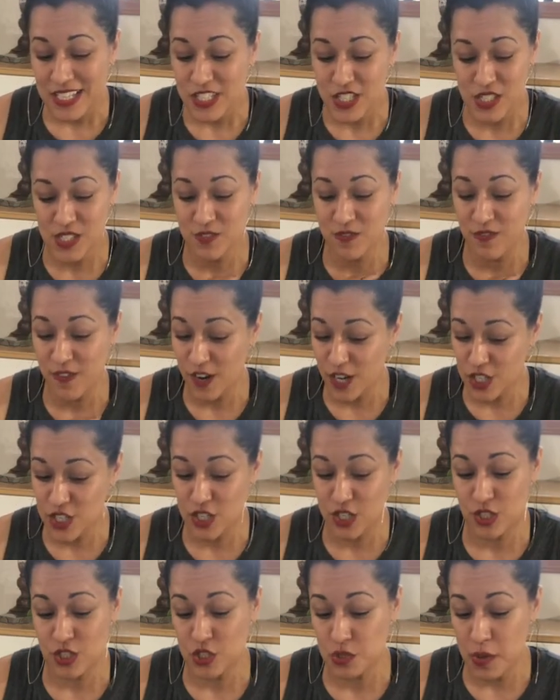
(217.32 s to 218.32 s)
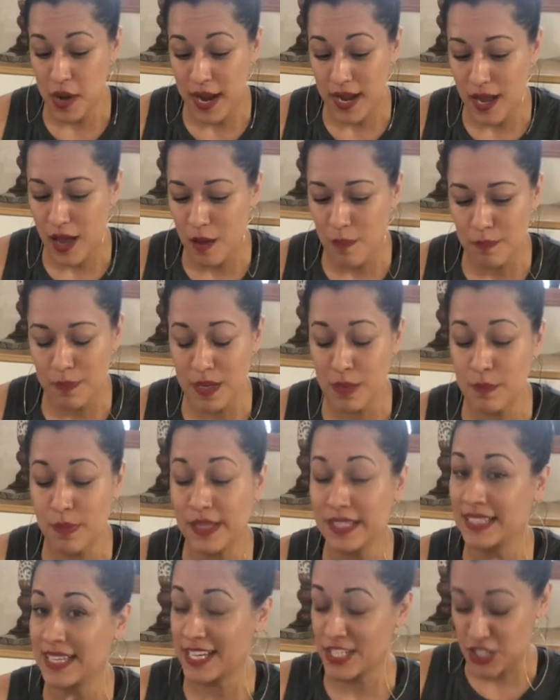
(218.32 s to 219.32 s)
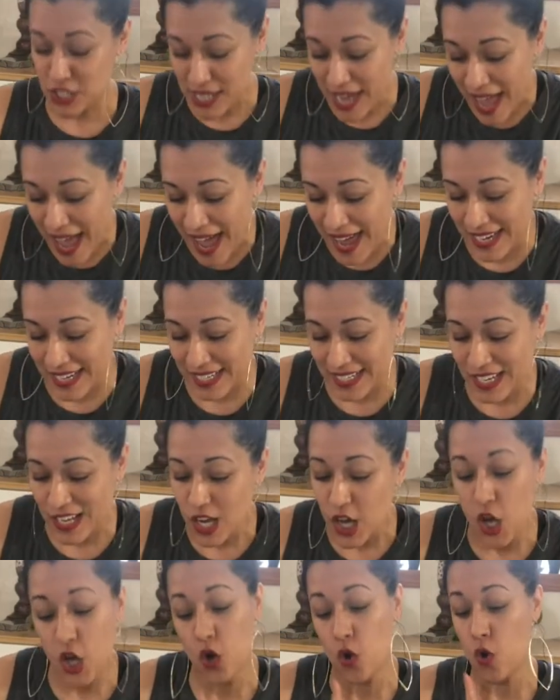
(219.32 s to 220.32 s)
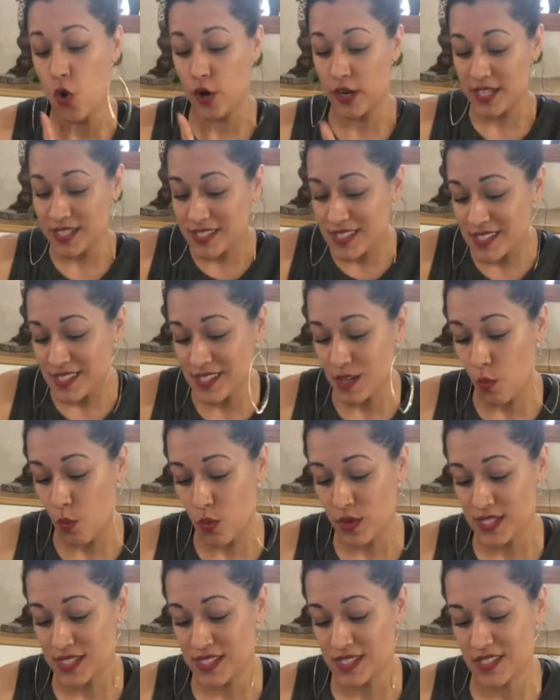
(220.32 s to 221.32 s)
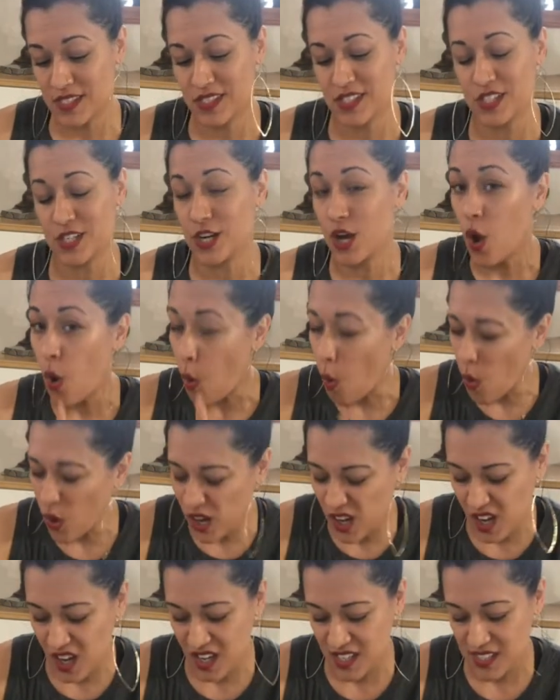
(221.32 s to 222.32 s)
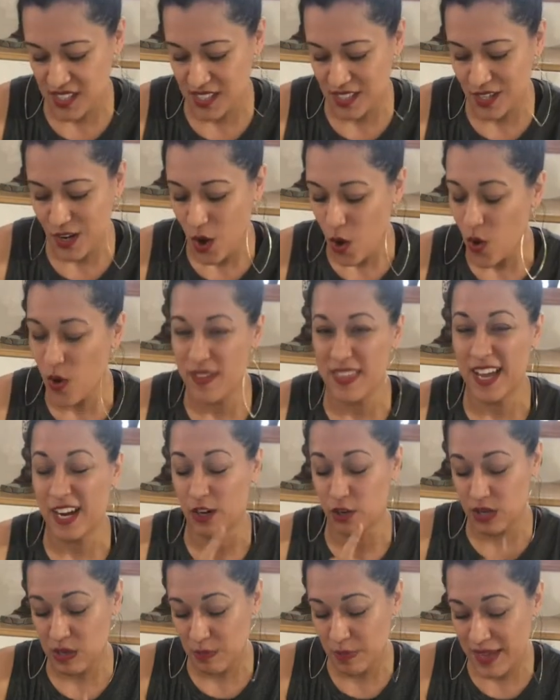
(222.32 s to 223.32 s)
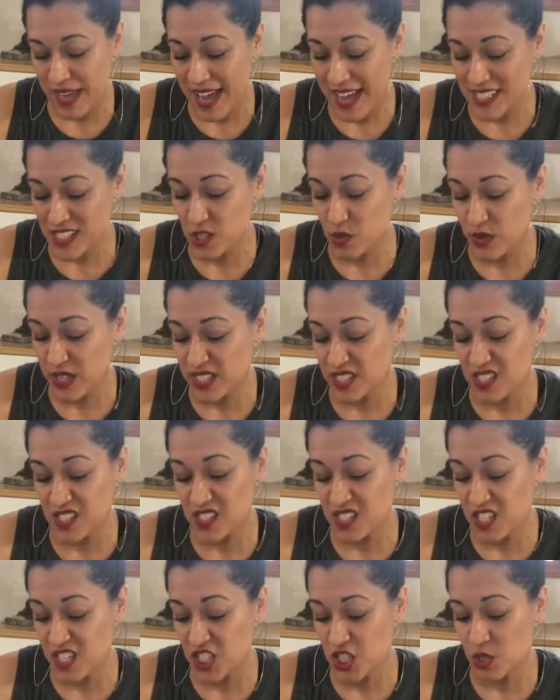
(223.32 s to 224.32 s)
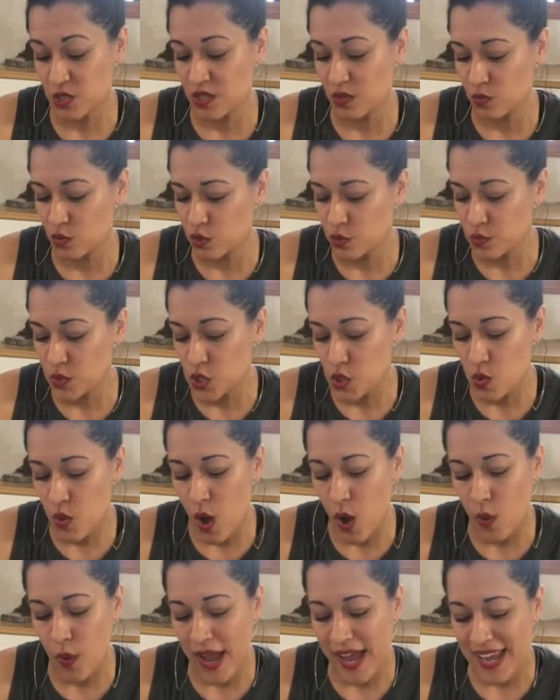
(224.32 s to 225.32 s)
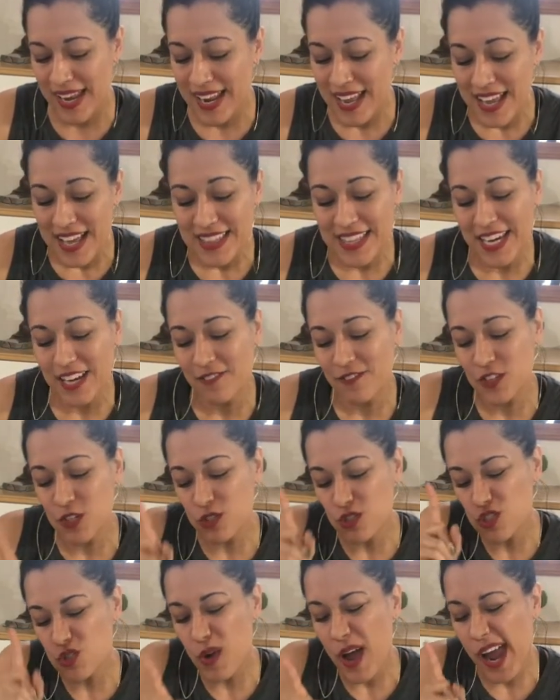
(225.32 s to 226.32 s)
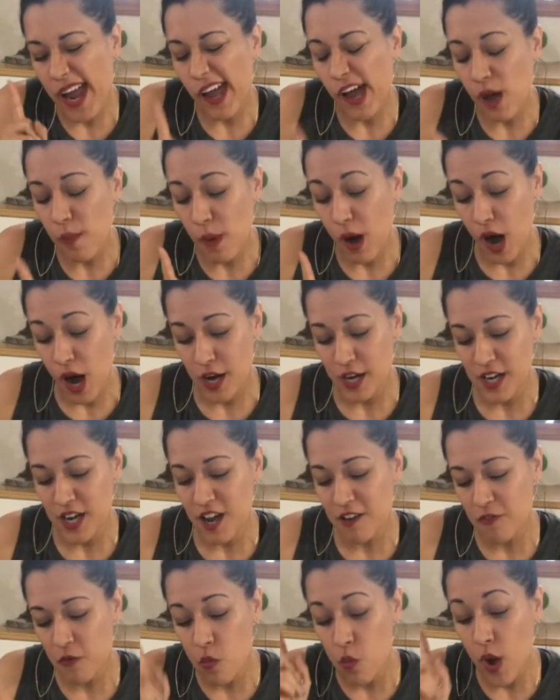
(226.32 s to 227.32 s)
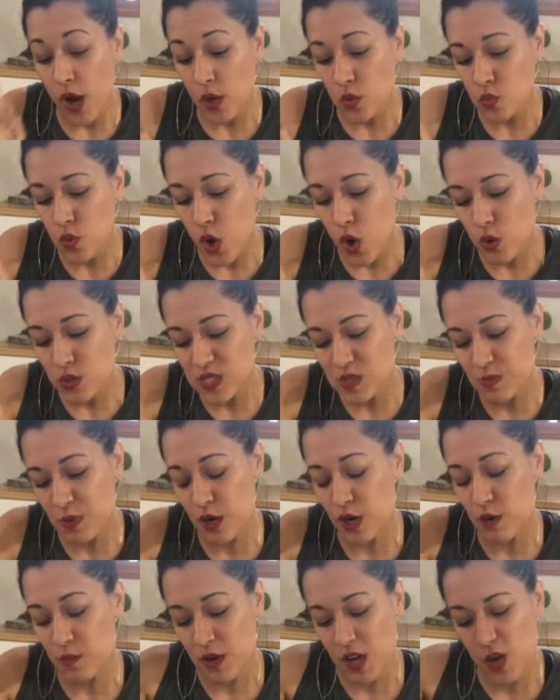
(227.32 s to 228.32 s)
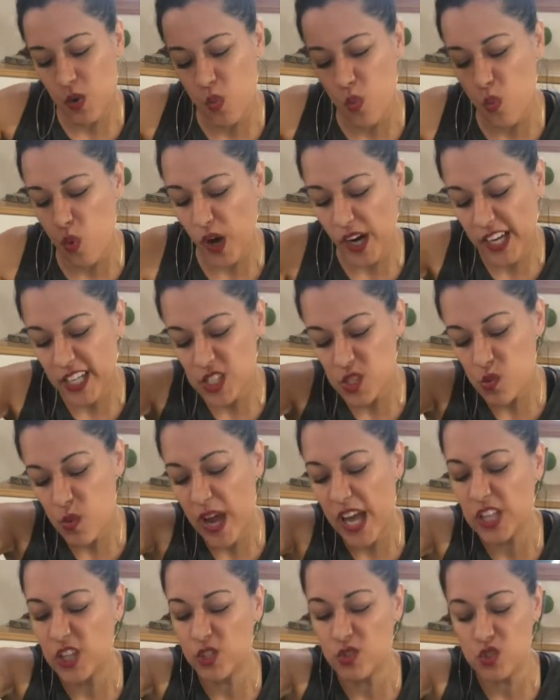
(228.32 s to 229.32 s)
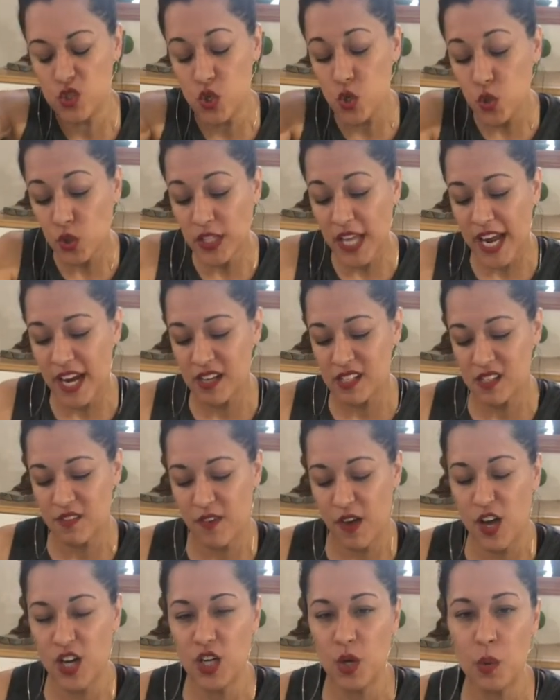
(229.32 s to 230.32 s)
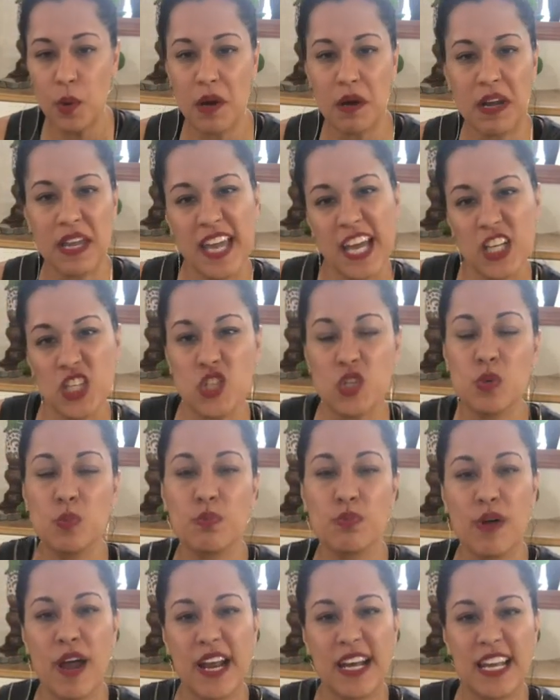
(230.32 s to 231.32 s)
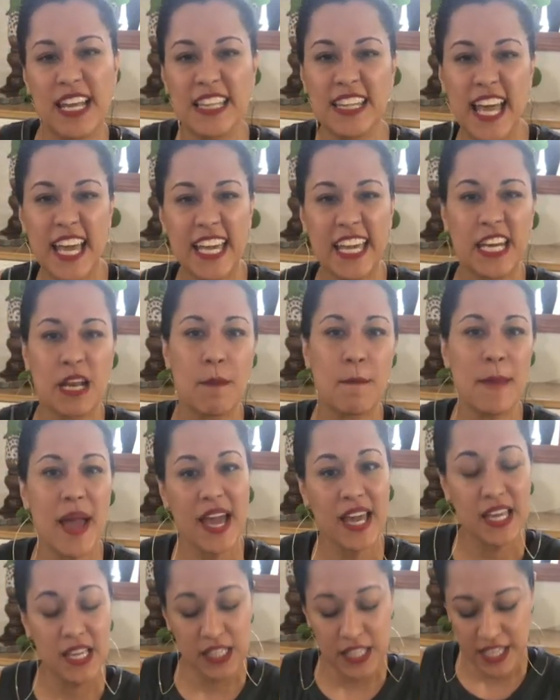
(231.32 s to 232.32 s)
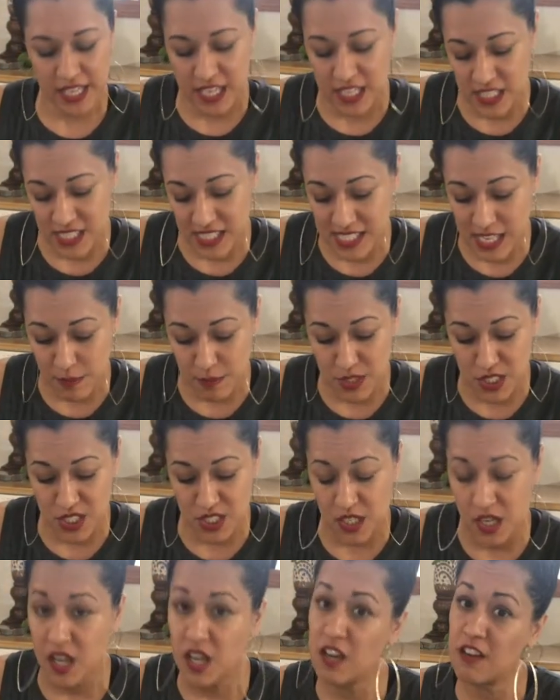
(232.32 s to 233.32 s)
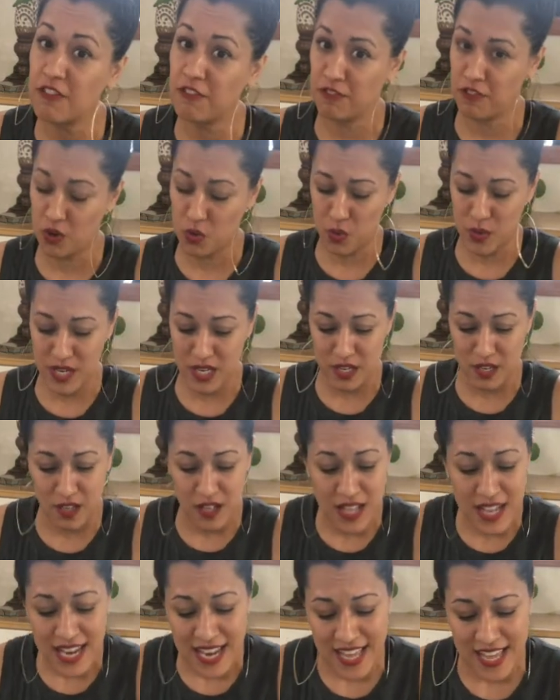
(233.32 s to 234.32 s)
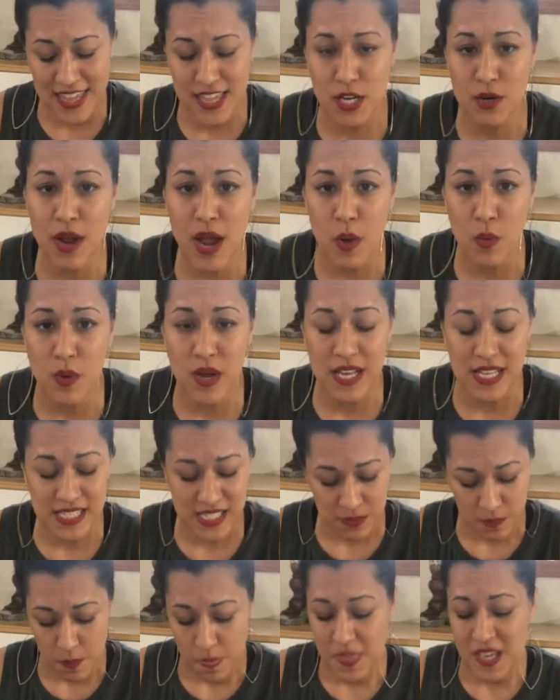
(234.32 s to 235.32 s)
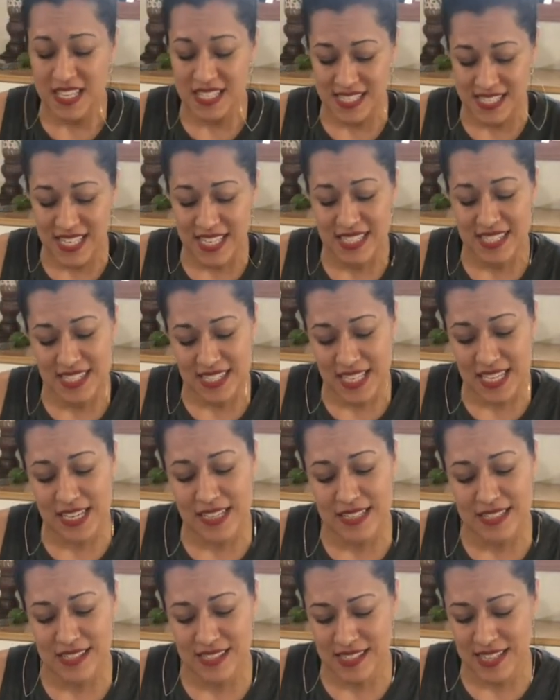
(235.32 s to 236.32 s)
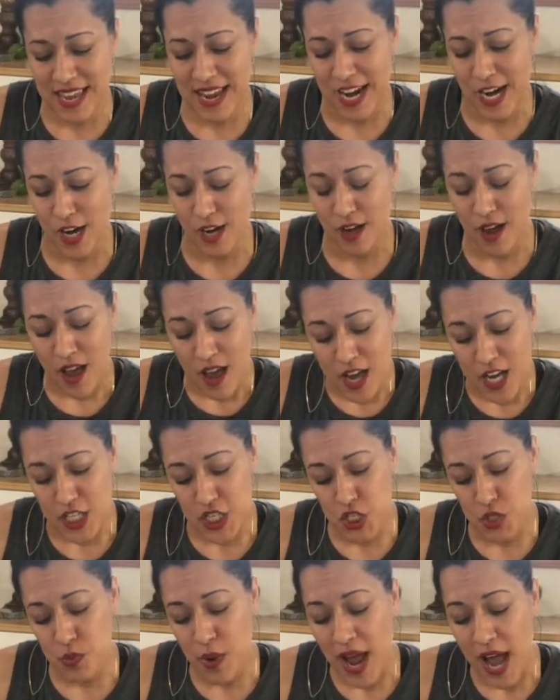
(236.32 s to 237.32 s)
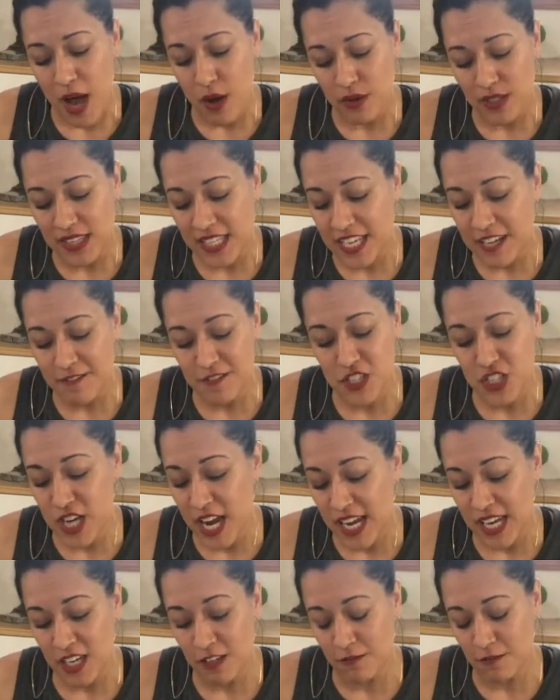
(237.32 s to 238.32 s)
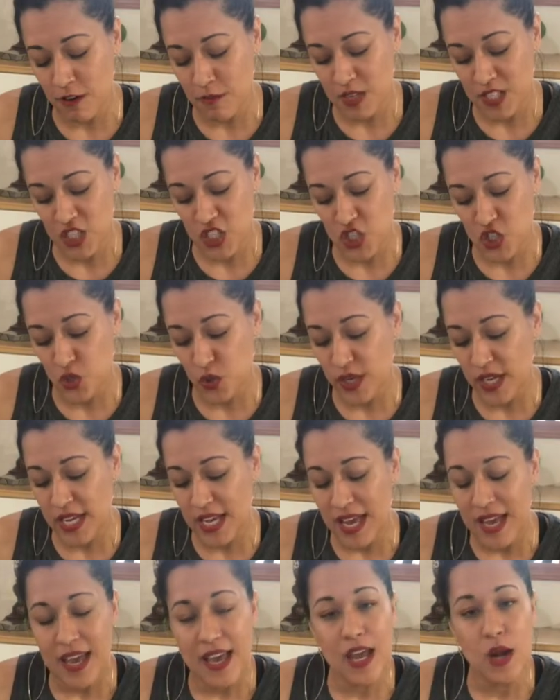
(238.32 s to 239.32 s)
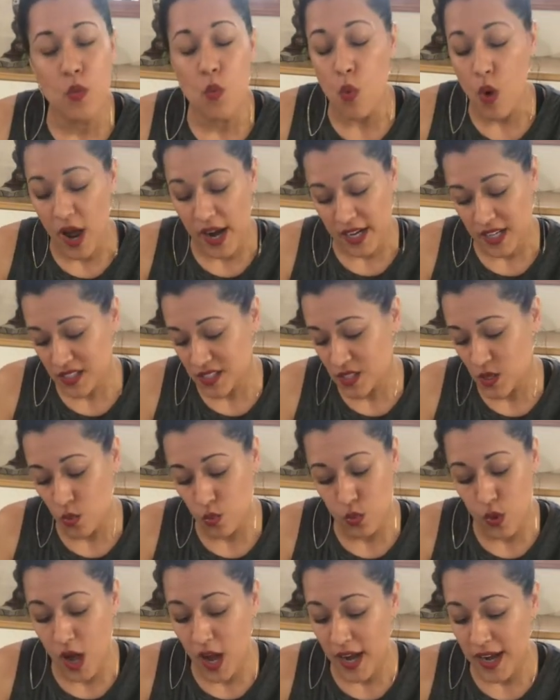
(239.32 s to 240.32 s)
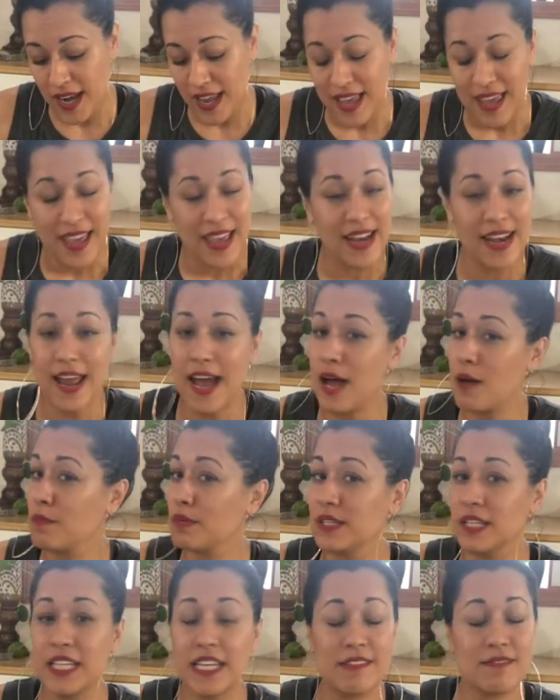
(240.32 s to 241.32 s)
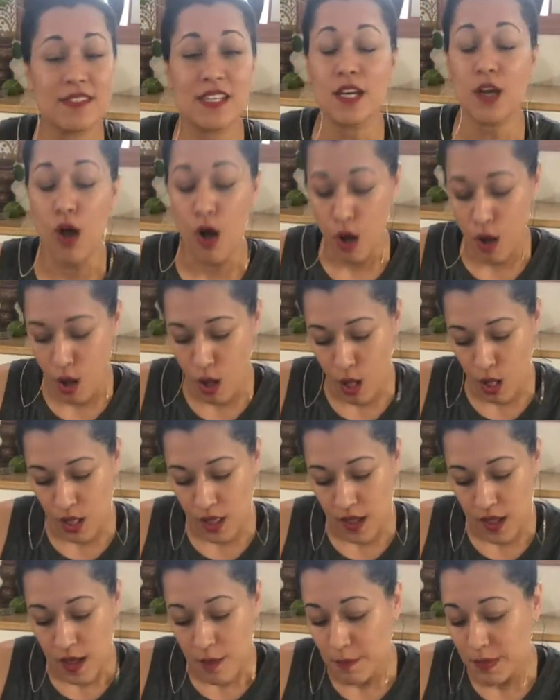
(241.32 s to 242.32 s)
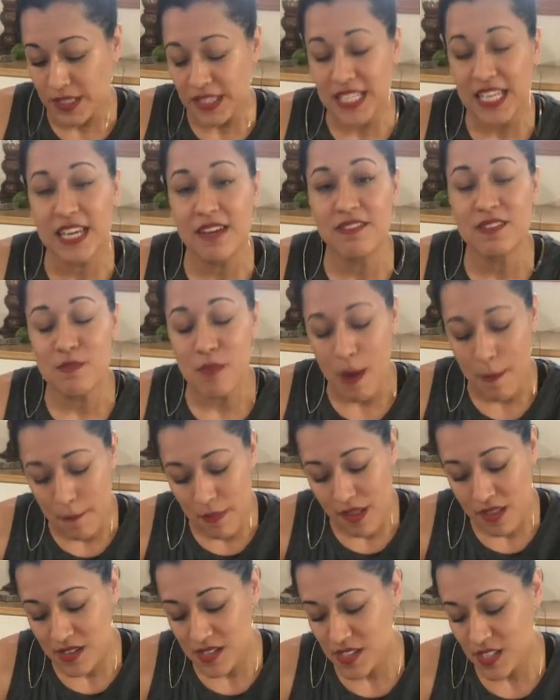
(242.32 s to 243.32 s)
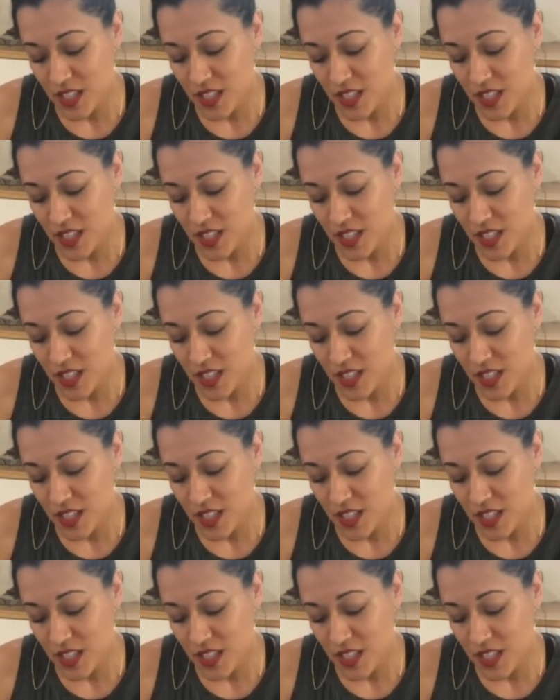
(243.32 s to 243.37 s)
just virginal dry humping, but legend had it, according to someone's sister or cousin or that creepy ass greasy teacher in room 208, that if you dry hump hard enough, one rogue sperm could work its way through 2 layers of underwear and get you pregnant like an immaculate conception. For real. And there I was, 16 and scared, a shroud leaf shaken from its tree and wanting to run, and I believed it all. Believed my mother's